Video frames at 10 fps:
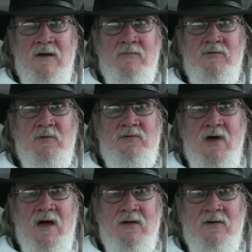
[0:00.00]
a few
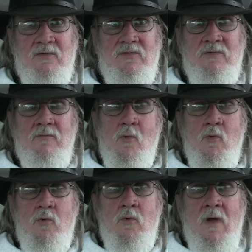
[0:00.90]
joggers,
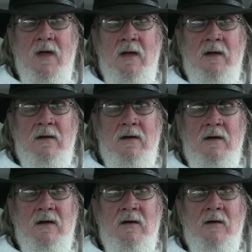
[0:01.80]

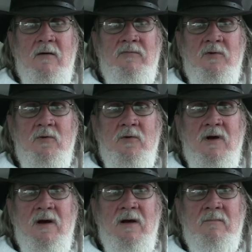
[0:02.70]
uh, a few
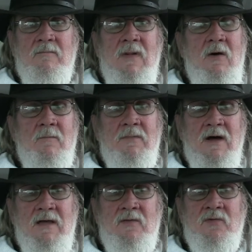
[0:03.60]
uh, mountain
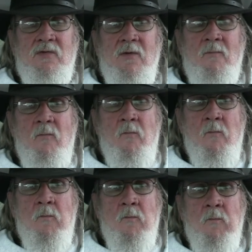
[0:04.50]
bikes,
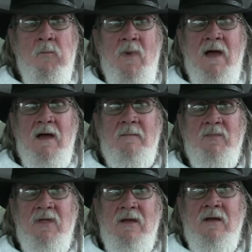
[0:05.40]

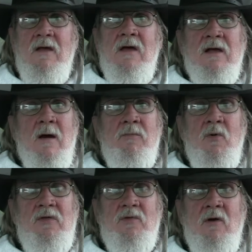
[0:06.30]
um, couple
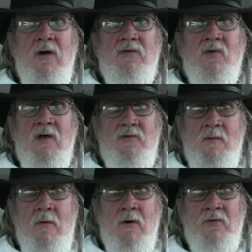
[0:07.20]
weeks ago I saw
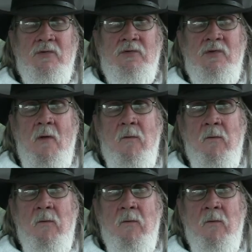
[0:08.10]
some horses